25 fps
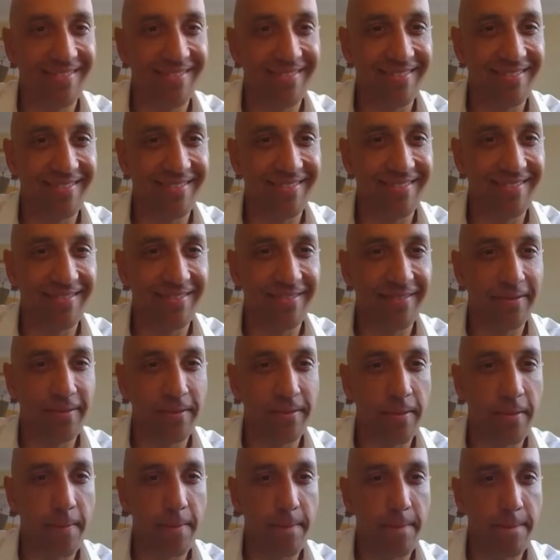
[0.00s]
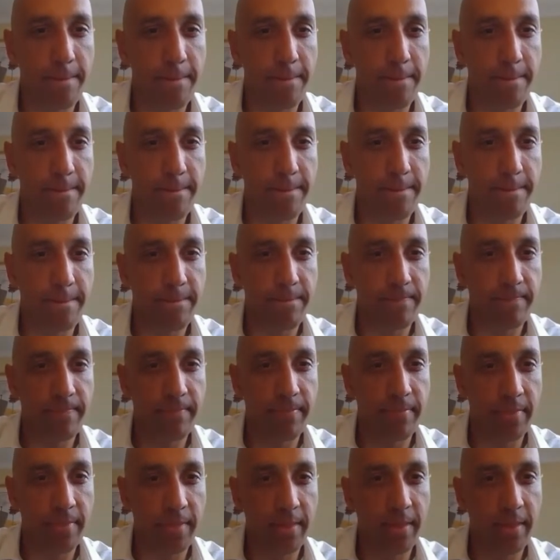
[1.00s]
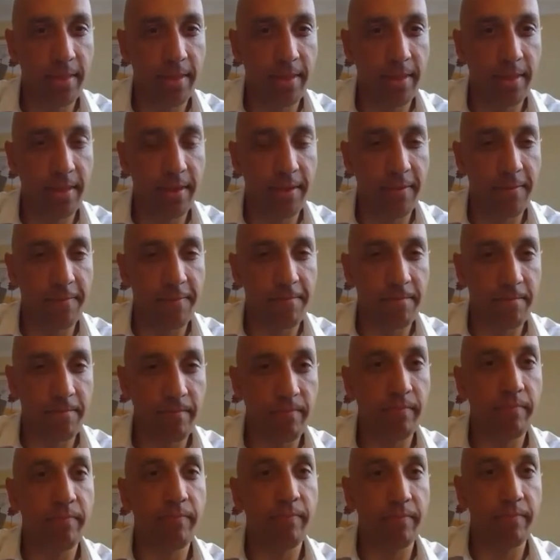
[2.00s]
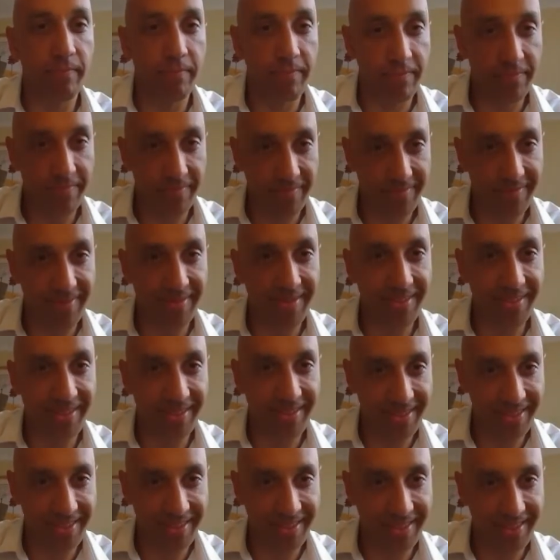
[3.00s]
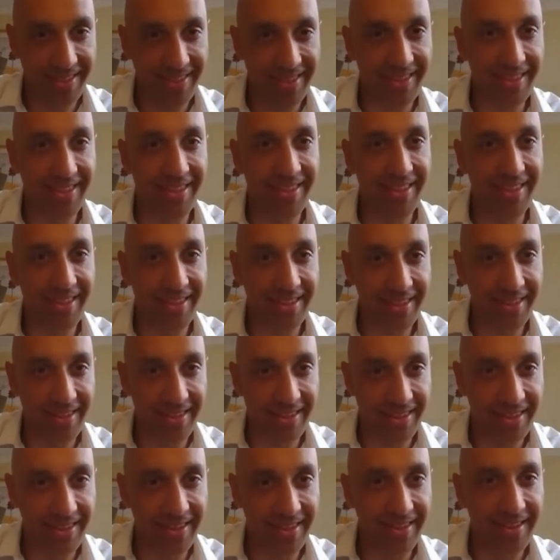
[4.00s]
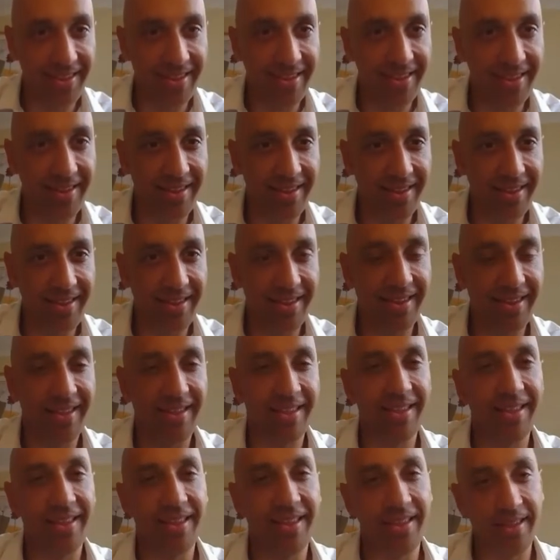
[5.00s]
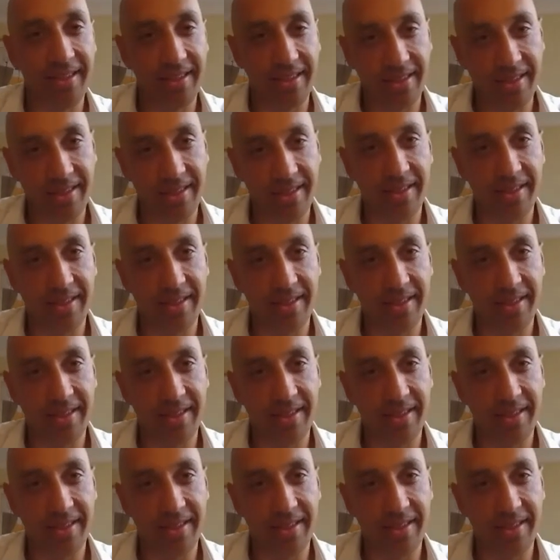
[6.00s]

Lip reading: (silent)